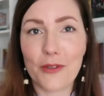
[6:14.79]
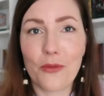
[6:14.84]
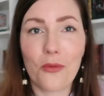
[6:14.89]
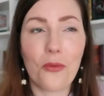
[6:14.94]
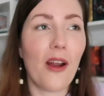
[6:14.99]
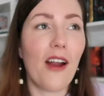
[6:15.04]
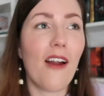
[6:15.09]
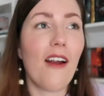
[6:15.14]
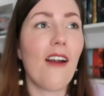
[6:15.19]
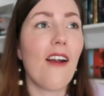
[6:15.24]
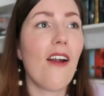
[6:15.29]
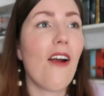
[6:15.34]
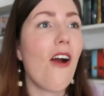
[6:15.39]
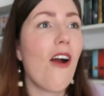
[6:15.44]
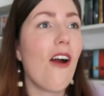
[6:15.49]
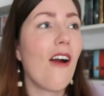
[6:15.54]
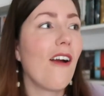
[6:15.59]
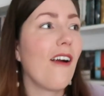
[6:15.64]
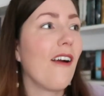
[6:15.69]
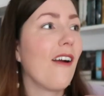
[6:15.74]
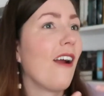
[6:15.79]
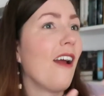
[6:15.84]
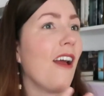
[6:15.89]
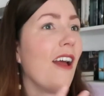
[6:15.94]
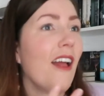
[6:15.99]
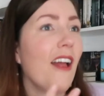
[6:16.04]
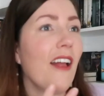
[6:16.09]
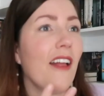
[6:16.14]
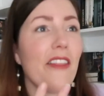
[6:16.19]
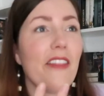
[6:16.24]
Where are
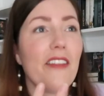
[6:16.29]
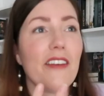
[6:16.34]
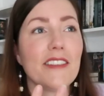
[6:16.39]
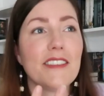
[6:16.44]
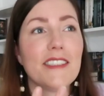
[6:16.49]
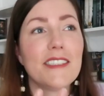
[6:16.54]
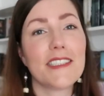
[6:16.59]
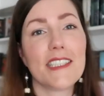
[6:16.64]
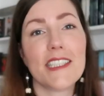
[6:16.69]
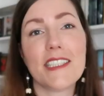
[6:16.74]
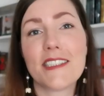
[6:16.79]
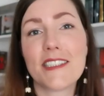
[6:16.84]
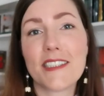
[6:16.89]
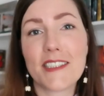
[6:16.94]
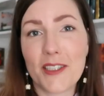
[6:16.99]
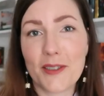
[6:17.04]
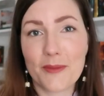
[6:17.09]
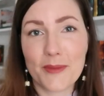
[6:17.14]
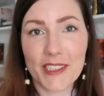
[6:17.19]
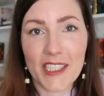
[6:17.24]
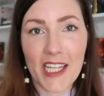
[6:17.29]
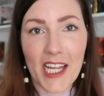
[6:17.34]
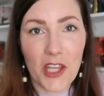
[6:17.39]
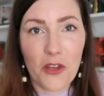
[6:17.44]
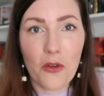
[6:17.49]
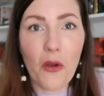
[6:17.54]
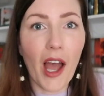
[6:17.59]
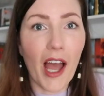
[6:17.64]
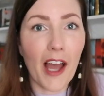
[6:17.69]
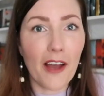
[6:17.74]
the systems that
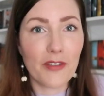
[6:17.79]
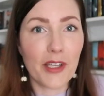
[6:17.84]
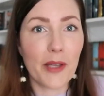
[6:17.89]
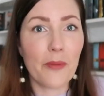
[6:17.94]
you have